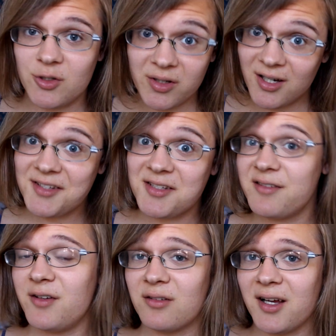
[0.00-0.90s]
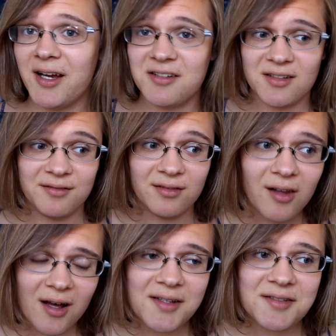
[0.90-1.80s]
So because I felt kind of
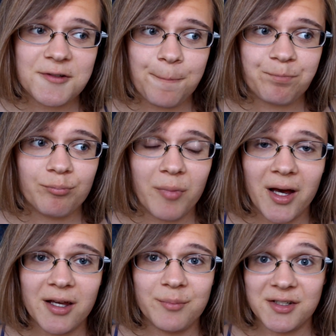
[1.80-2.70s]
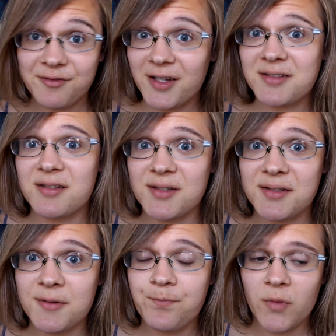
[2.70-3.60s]
lost, my
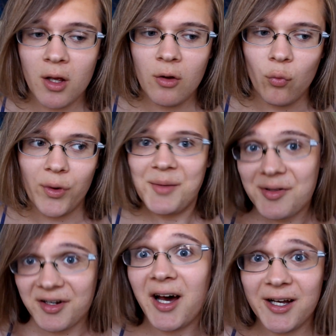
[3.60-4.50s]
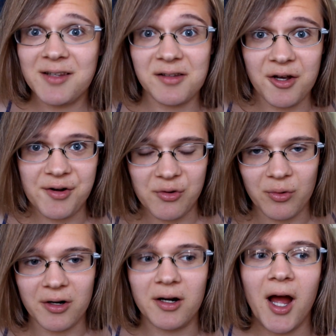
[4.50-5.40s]
defenses went up even higher than they already
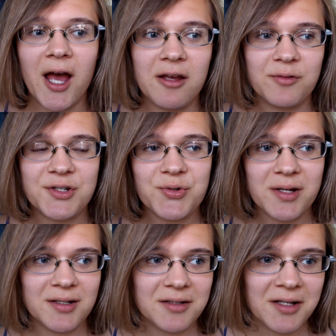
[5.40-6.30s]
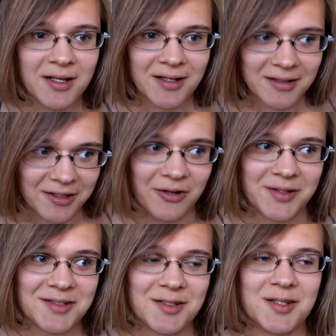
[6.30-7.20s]
were. I retreated
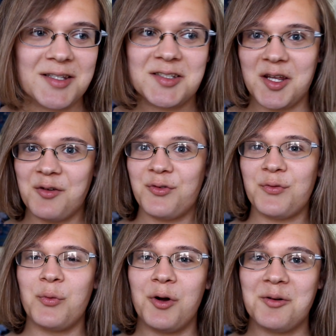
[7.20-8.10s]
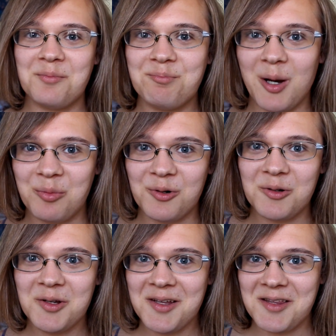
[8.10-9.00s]
into the safe, warm
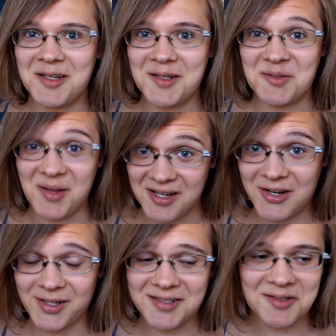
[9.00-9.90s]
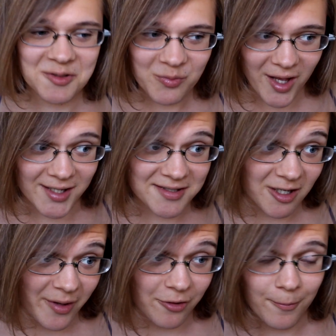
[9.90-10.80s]
bubble that is media criticism, and I set
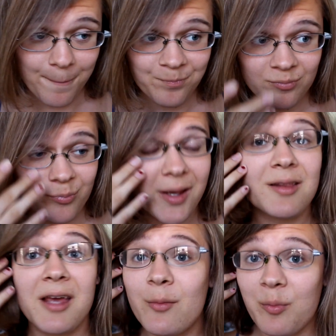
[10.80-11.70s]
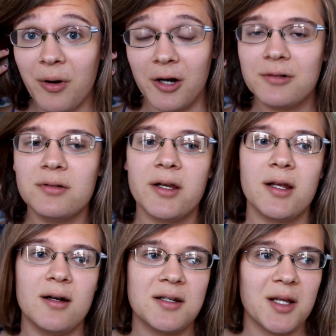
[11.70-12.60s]
about picking the game apart
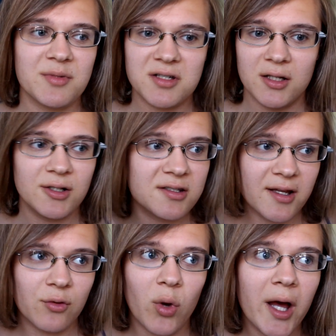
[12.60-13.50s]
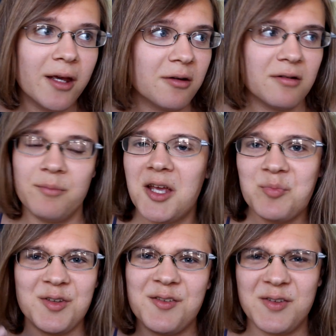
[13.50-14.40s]
in an attempt to understand why it made
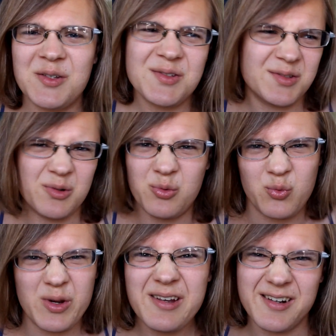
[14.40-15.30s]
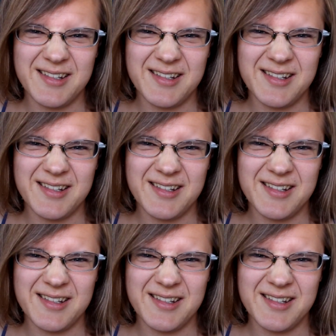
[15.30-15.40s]
me feel so weird